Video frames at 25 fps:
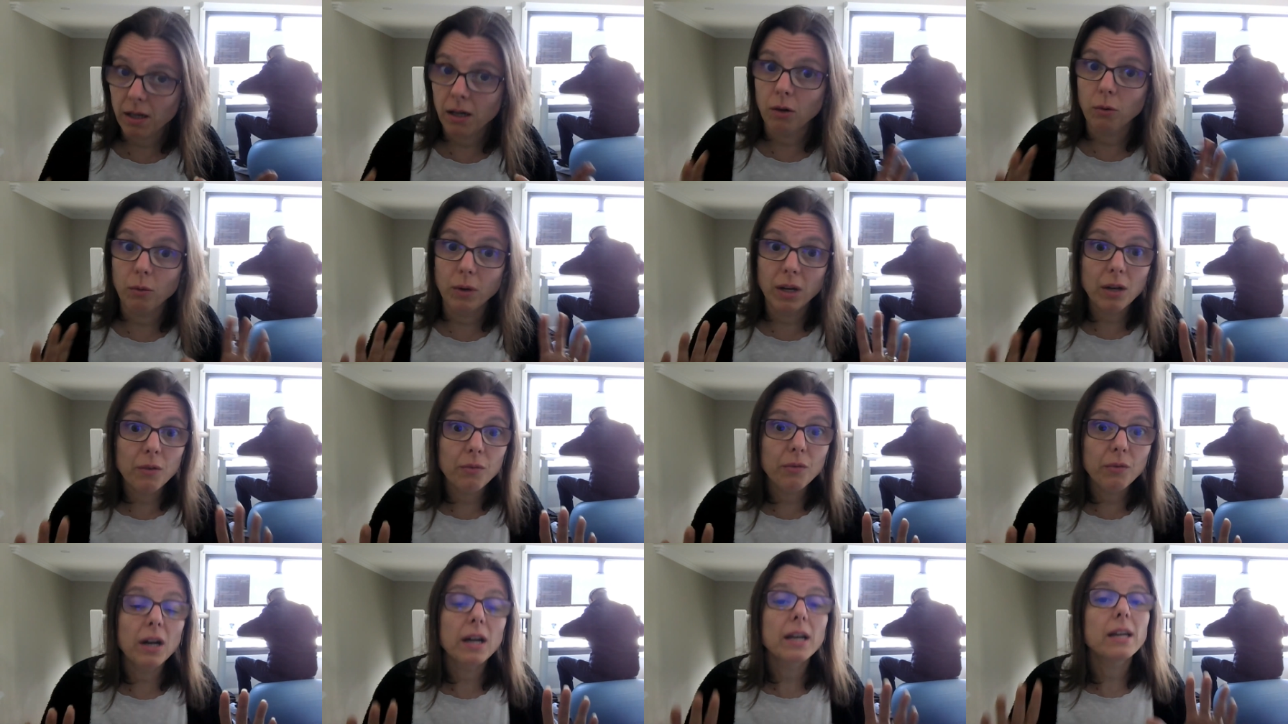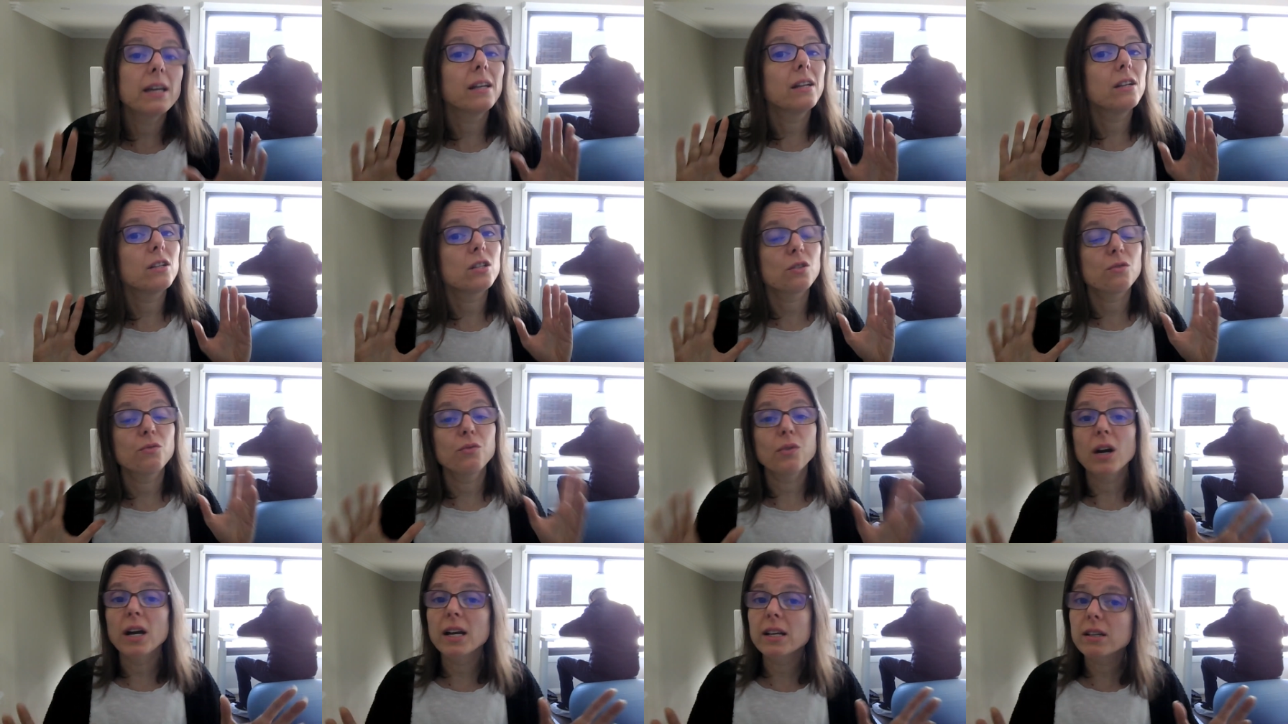However, it is
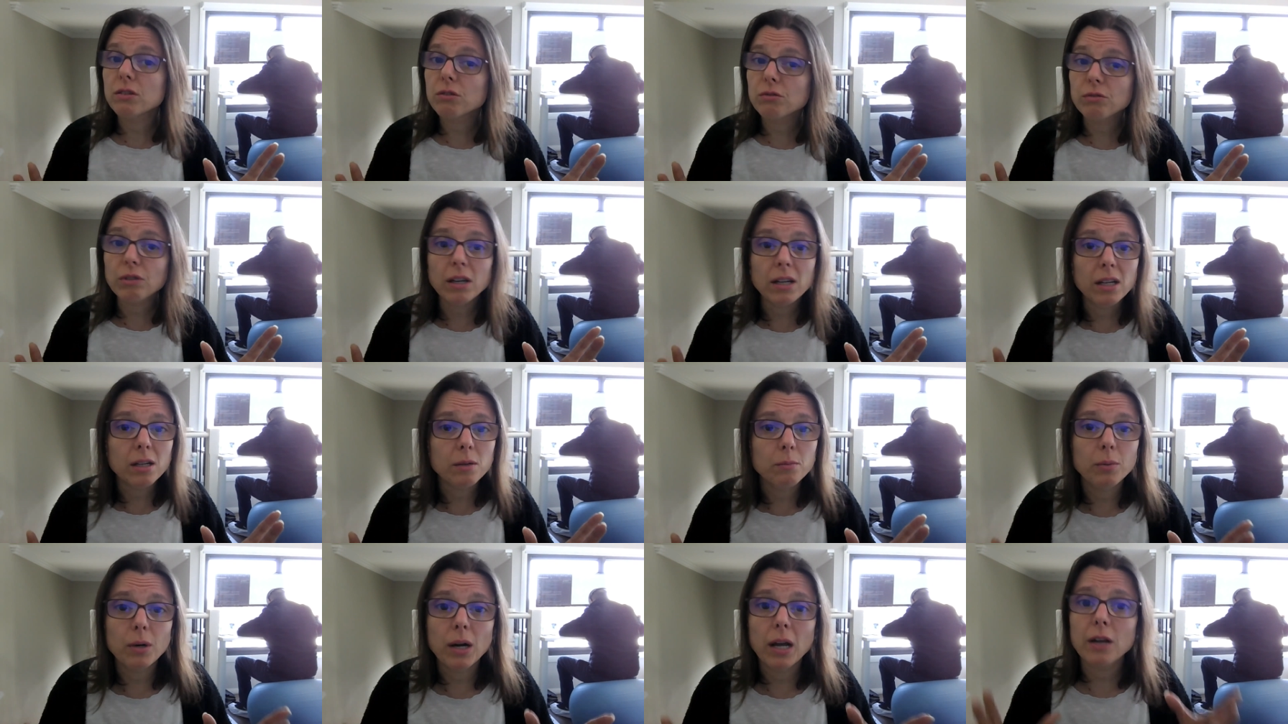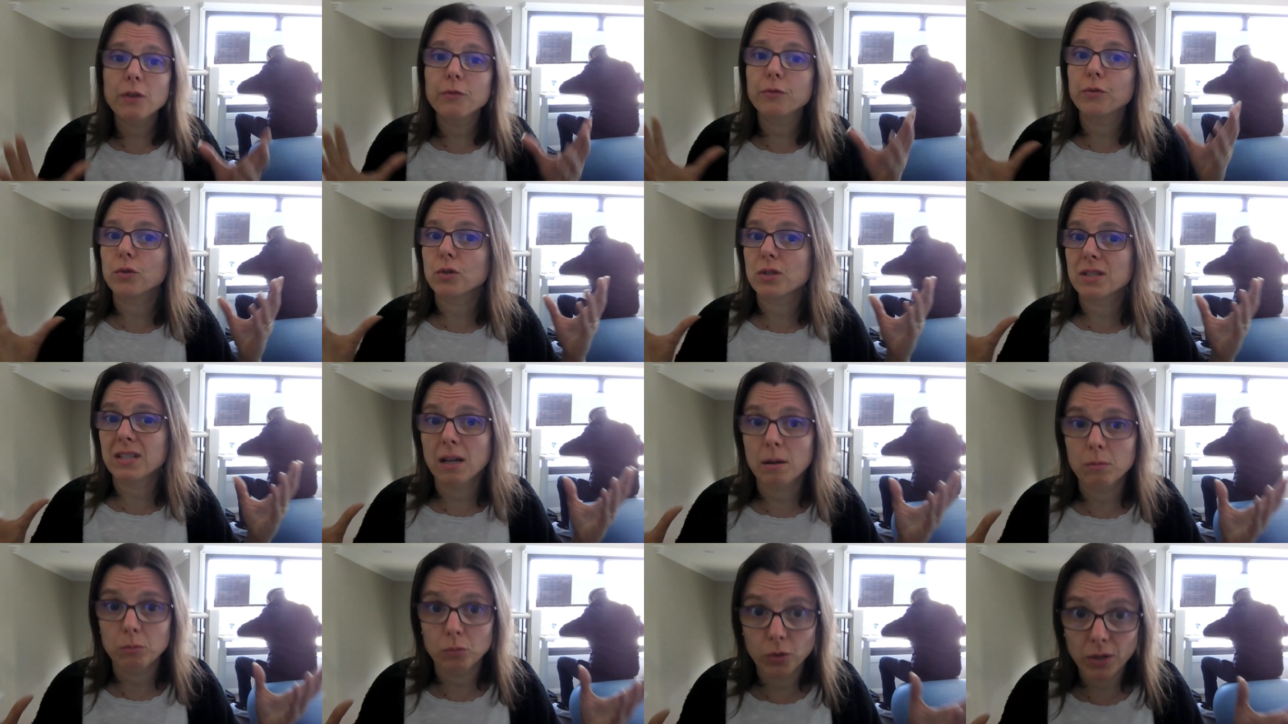fine to take a break for
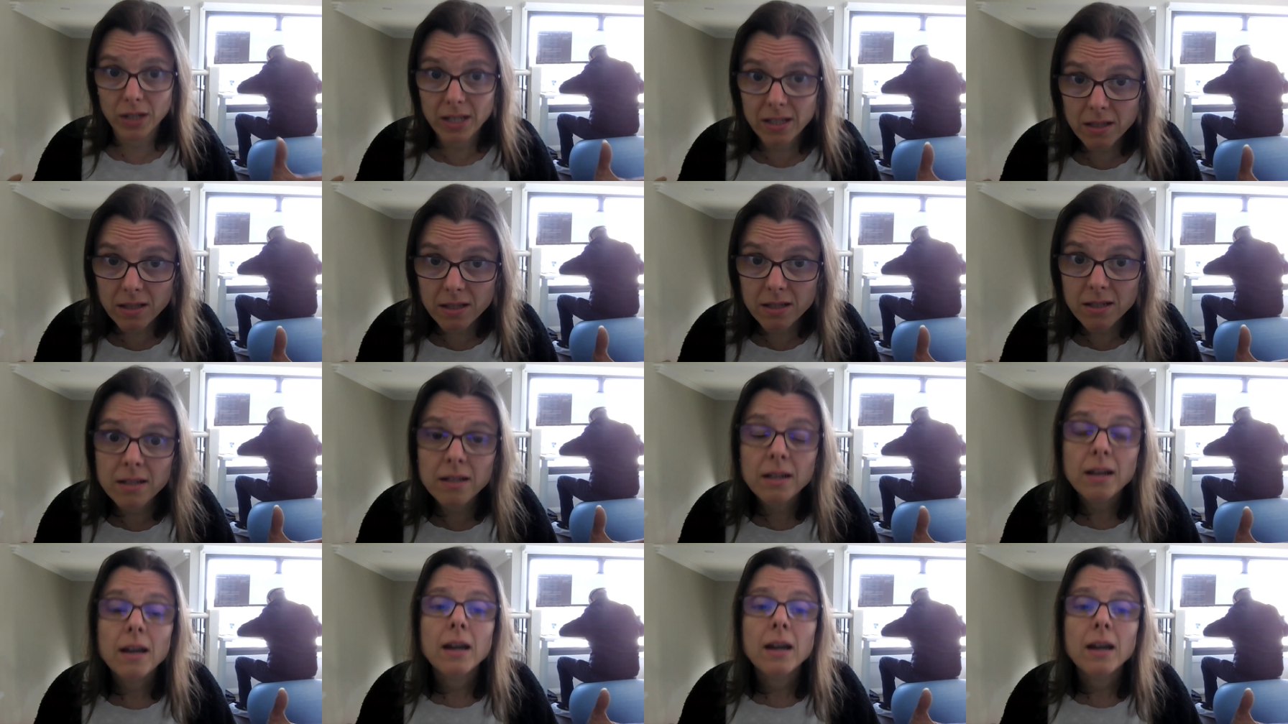some reason.